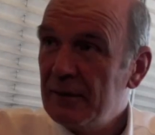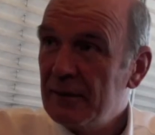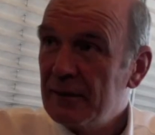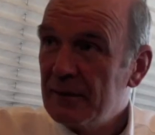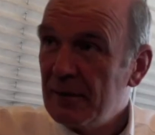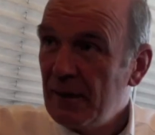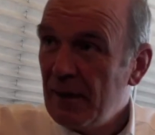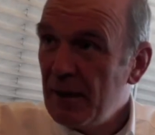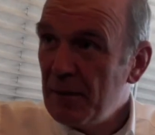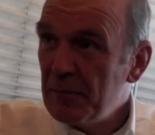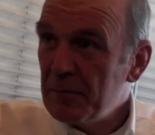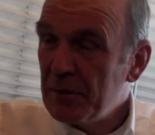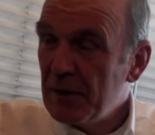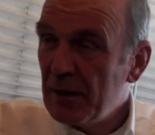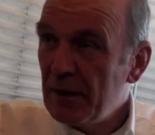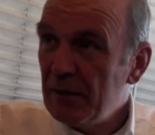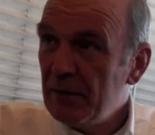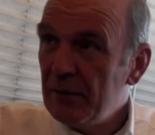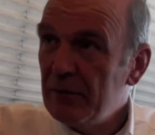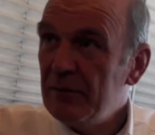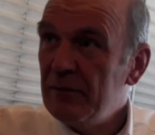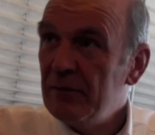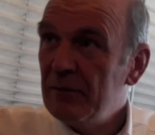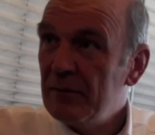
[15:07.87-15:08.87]
calm
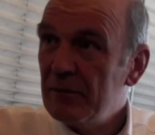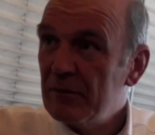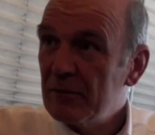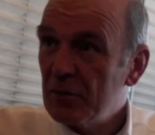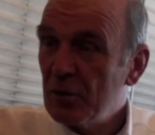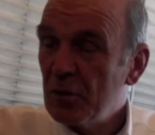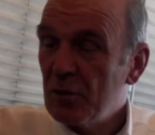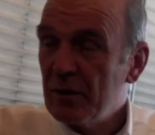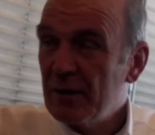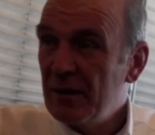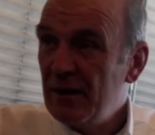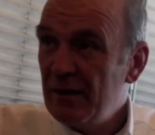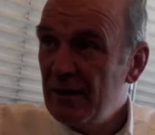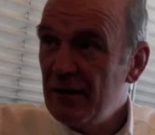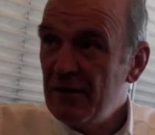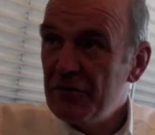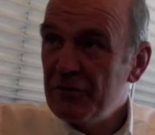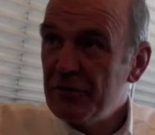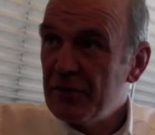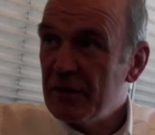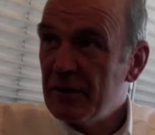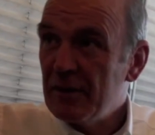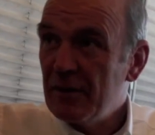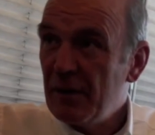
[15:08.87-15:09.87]
down, Rocky
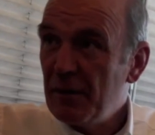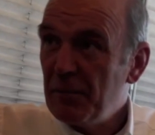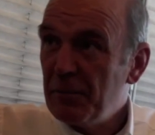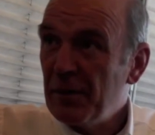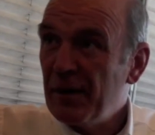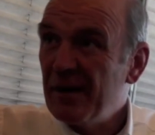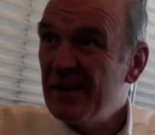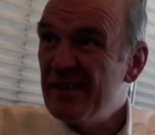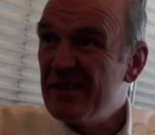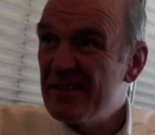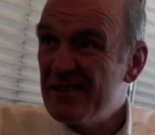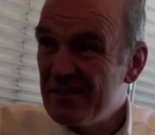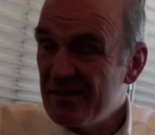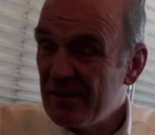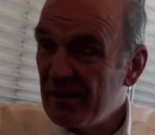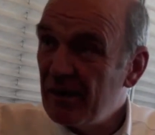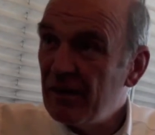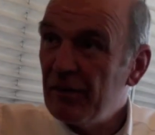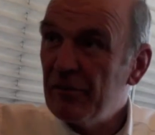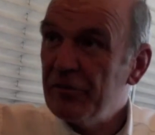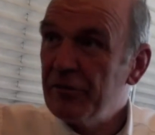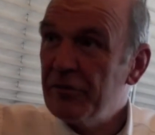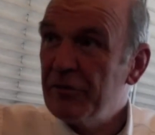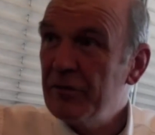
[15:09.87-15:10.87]
left the car by
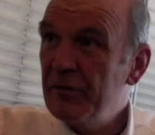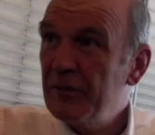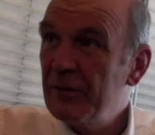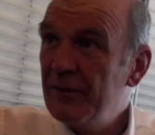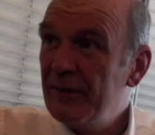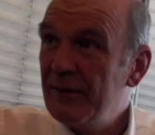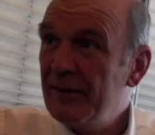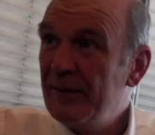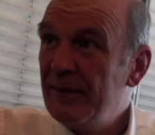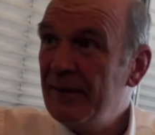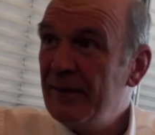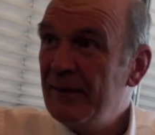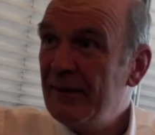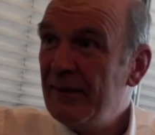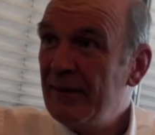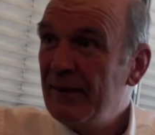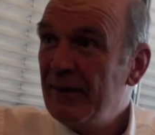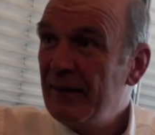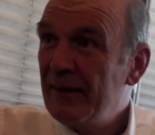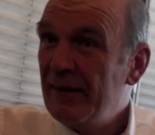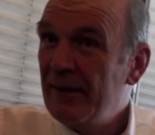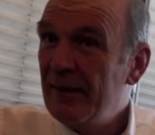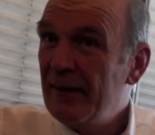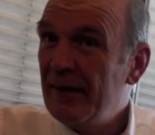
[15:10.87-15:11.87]
itself.
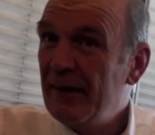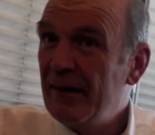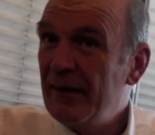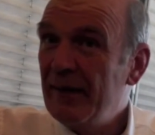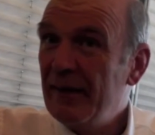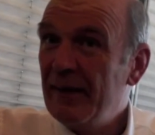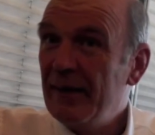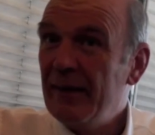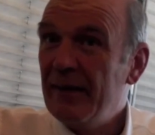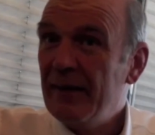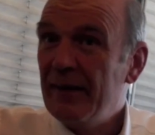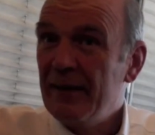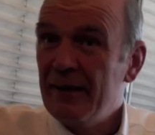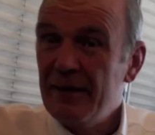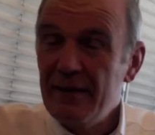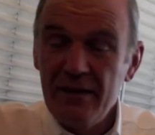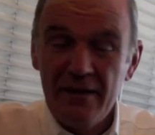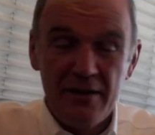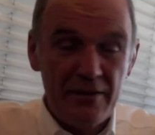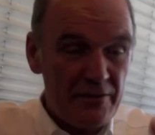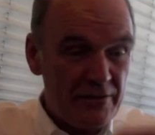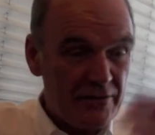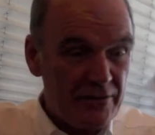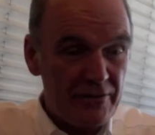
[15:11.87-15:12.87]

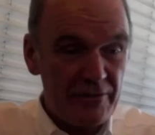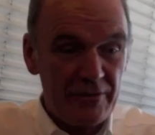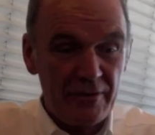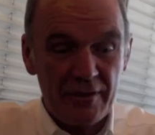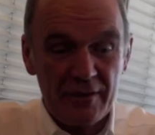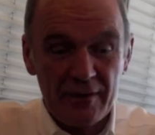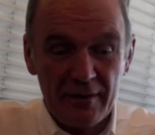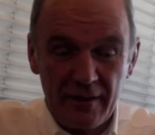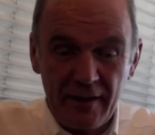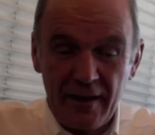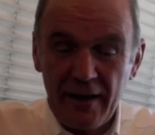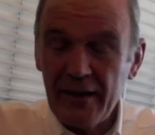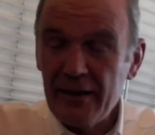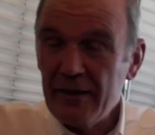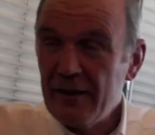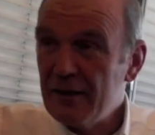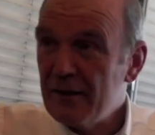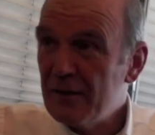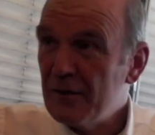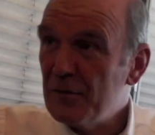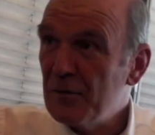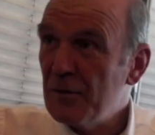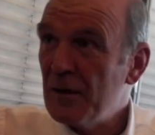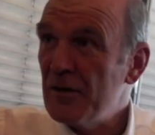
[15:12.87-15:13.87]
He's lying in
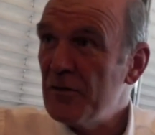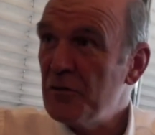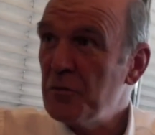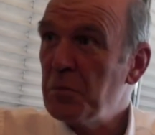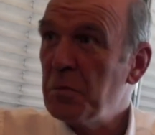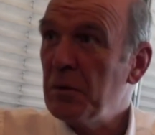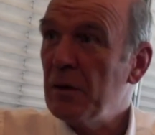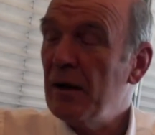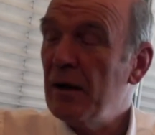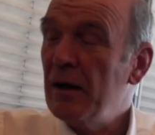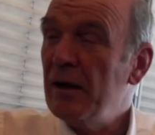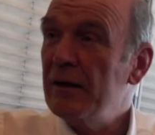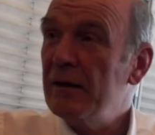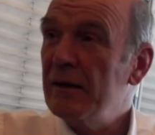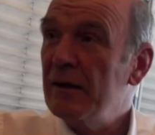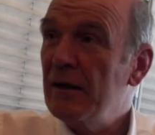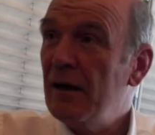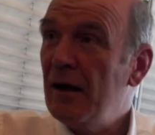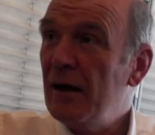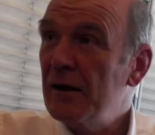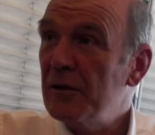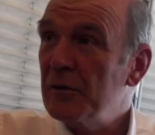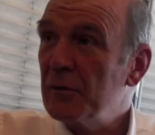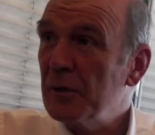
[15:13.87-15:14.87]
the grass behind the
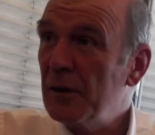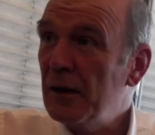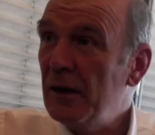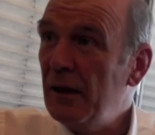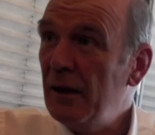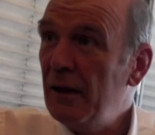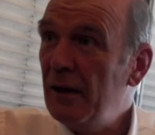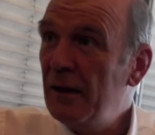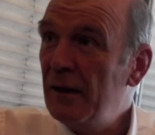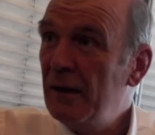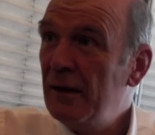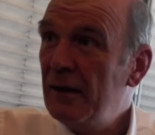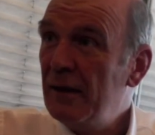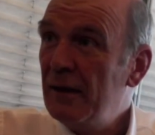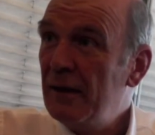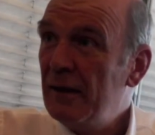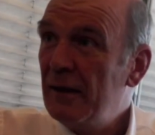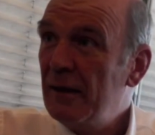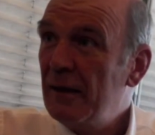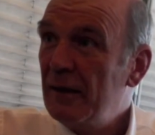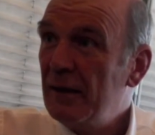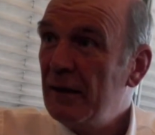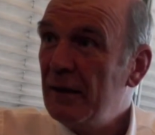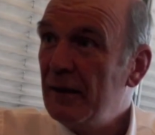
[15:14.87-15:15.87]
guardrail.
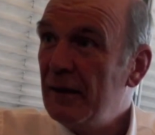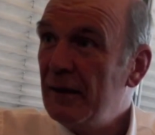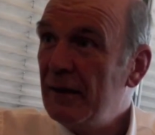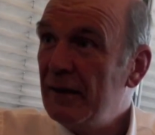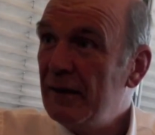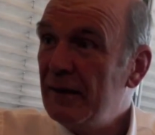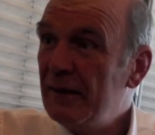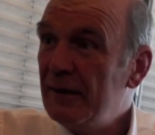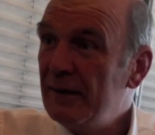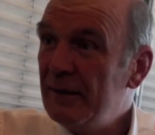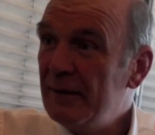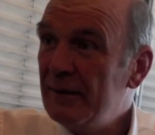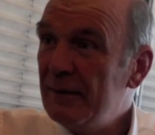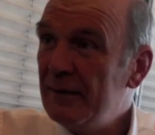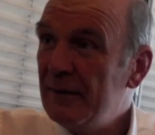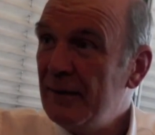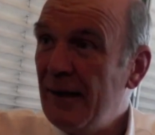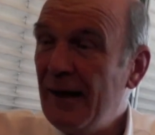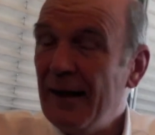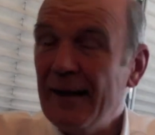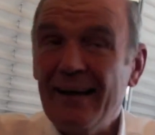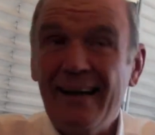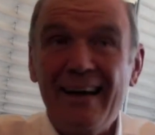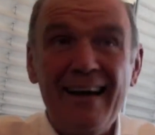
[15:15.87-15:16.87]

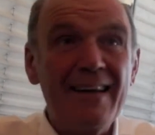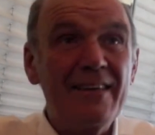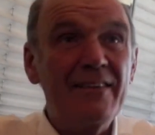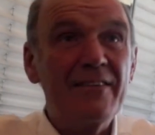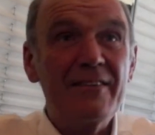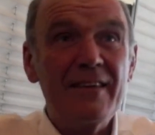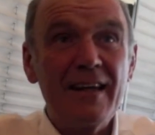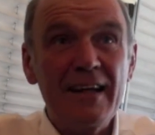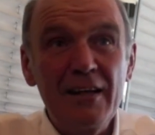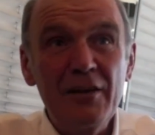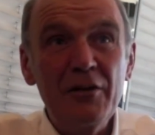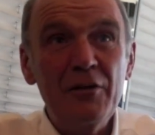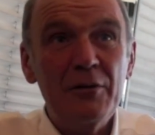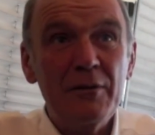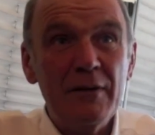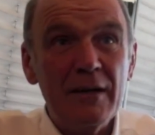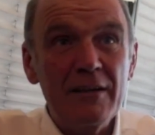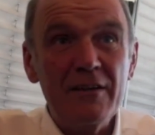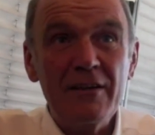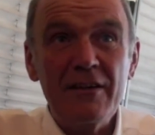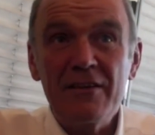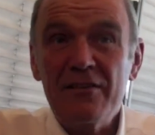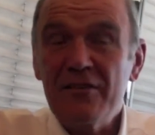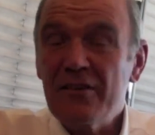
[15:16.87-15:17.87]
I can't tell you
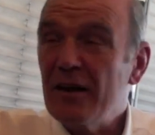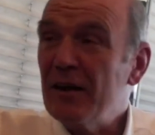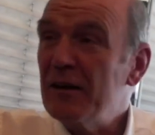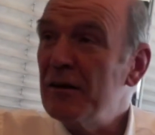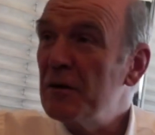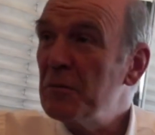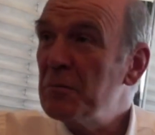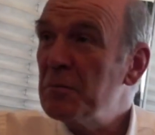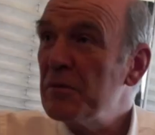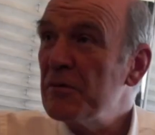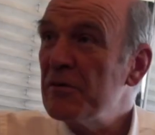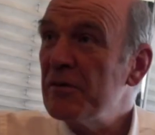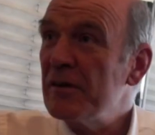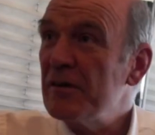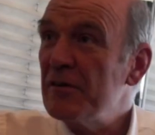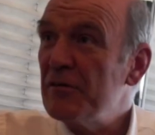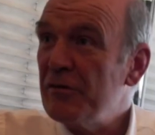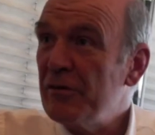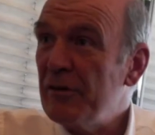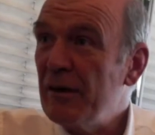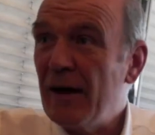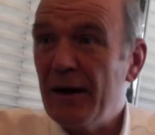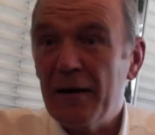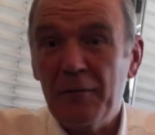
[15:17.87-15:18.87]
that he's 100%
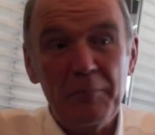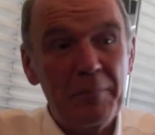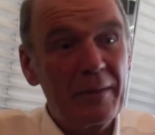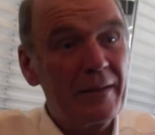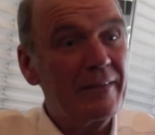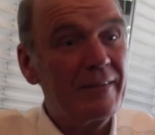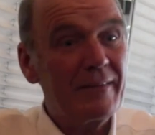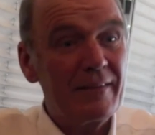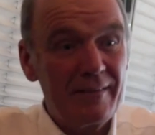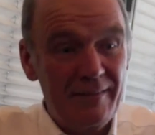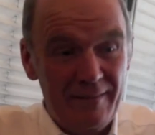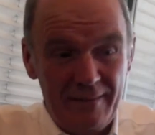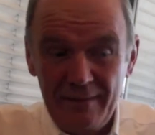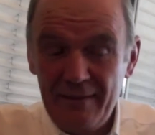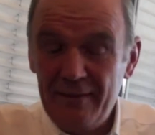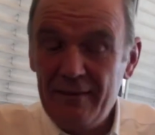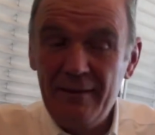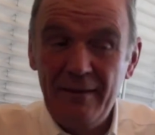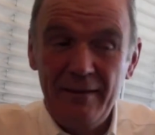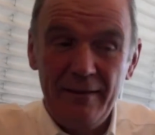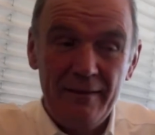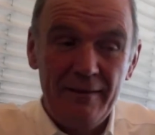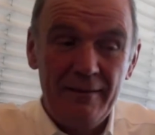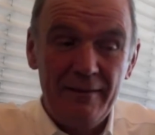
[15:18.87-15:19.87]
fine, but
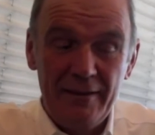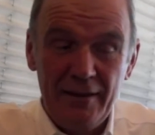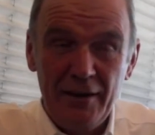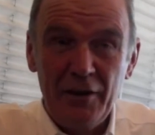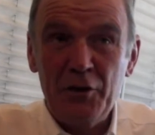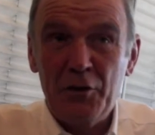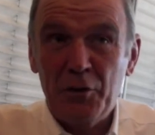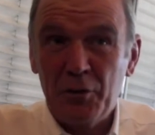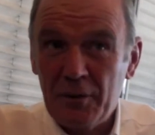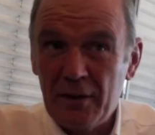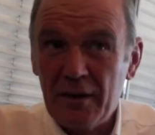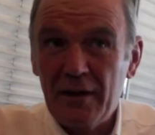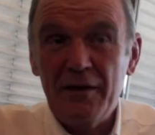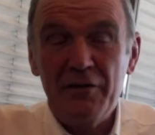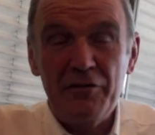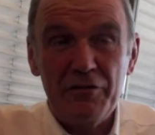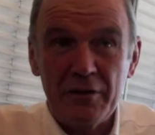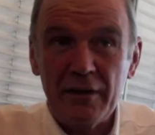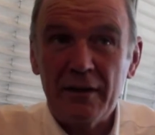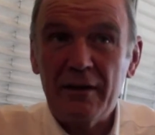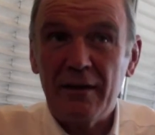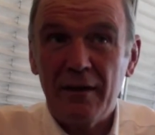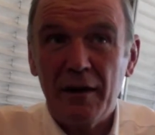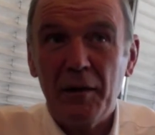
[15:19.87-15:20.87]
he could leave
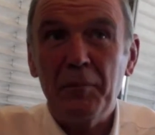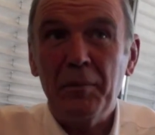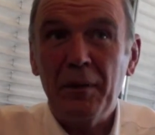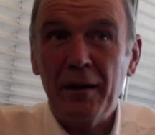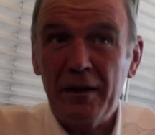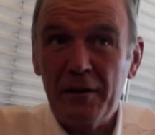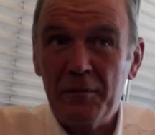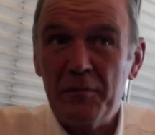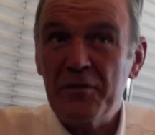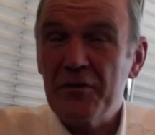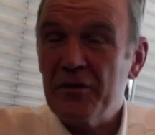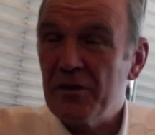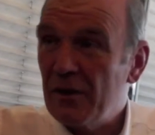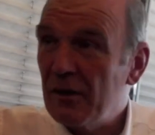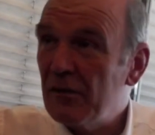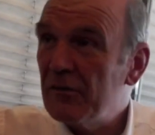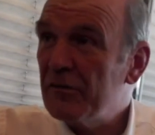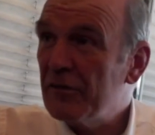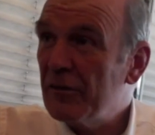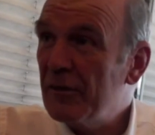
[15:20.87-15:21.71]
the car by himself,